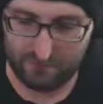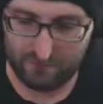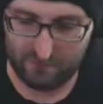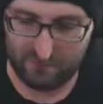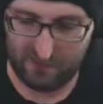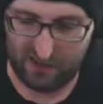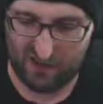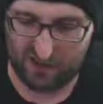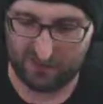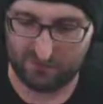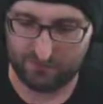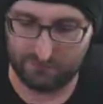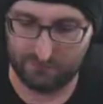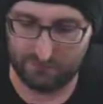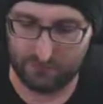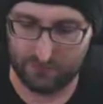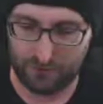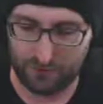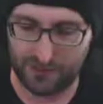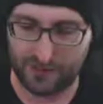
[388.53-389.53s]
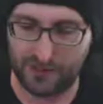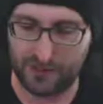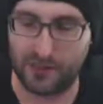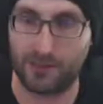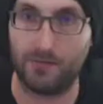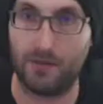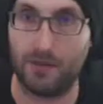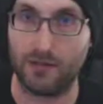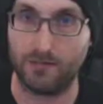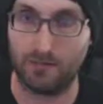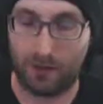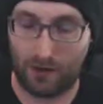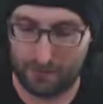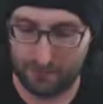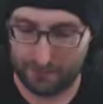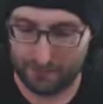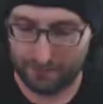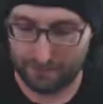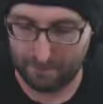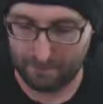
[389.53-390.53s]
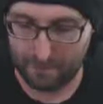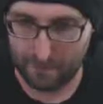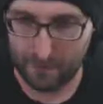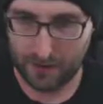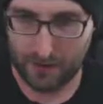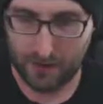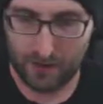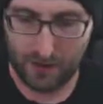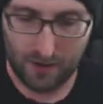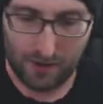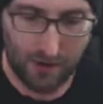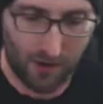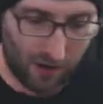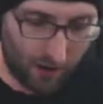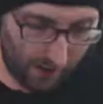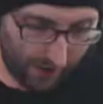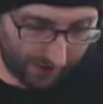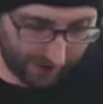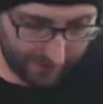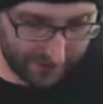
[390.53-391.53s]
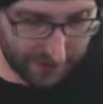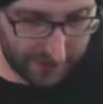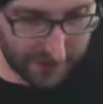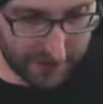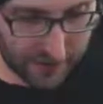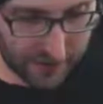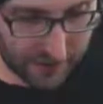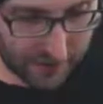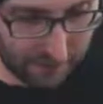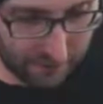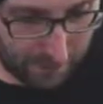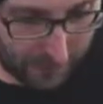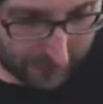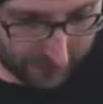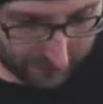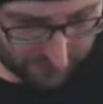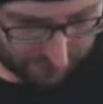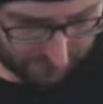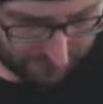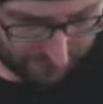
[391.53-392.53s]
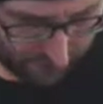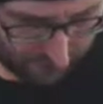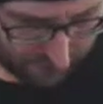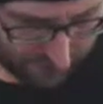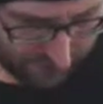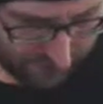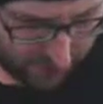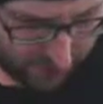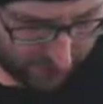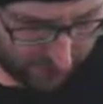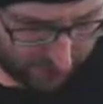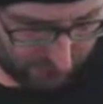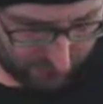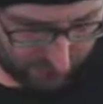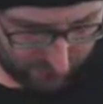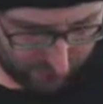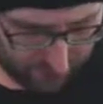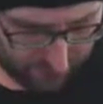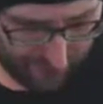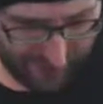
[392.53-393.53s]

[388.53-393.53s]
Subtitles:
I don't know, 3 to 6 months probably. All right. This is a box from Barnes & Noble.